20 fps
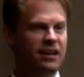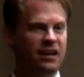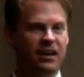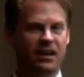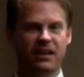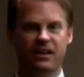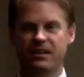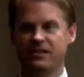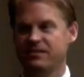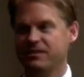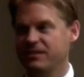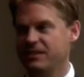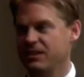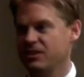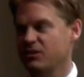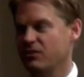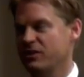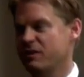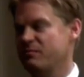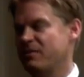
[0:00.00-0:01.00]
And
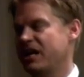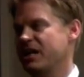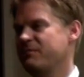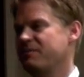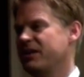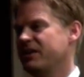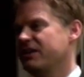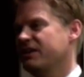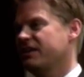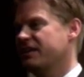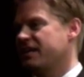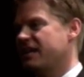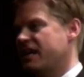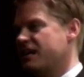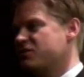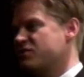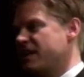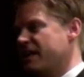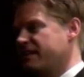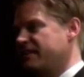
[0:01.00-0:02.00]
you know, it might have been a good
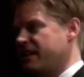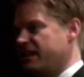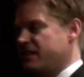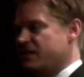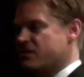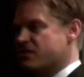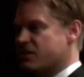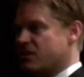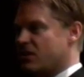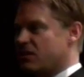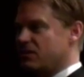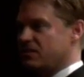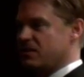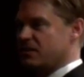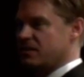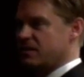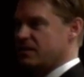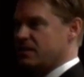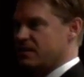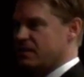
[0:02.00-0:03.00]
contract 10 years
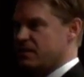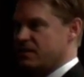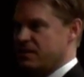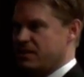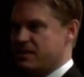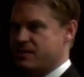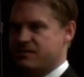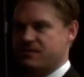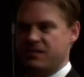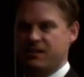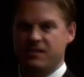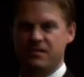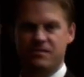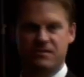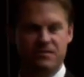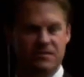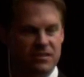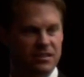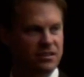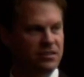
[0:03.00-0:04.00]
ago. It's
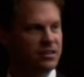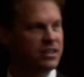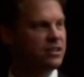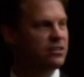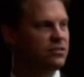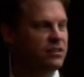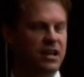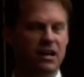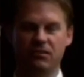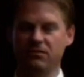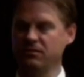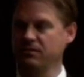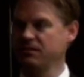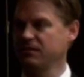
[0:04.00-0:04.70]
illegal now.